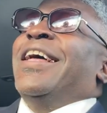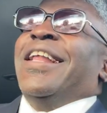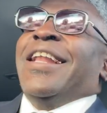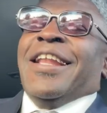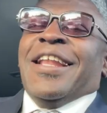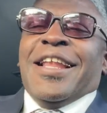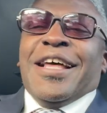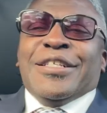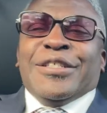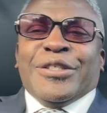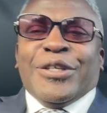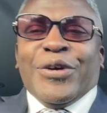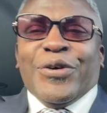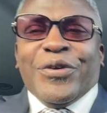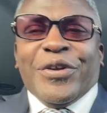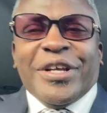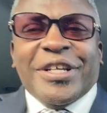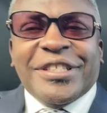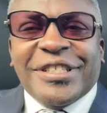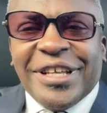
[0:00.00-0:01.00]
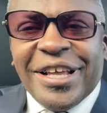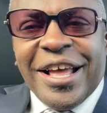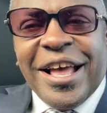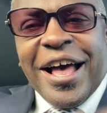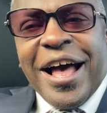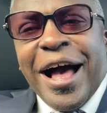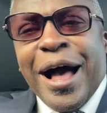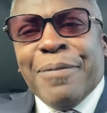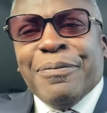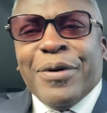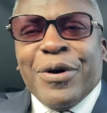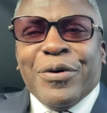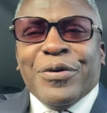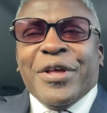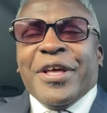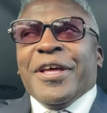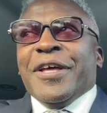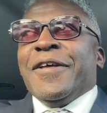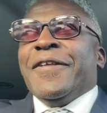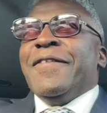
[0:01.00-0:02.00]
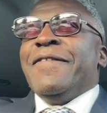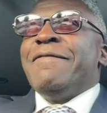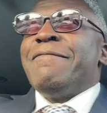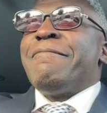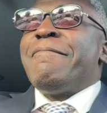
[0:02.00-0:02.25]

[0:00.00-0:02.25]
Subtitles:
let's do this. Hop on in,